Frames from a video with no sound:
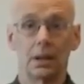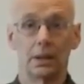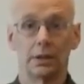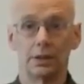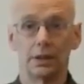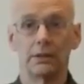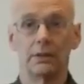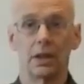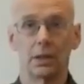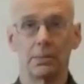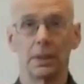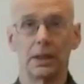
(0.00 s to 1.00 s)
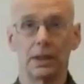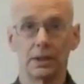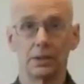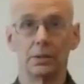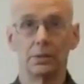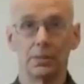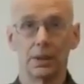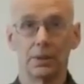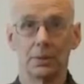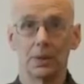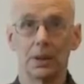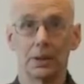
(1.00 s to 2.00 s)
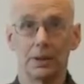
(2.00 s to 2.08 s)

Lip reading: You save a lot of money too, by the way.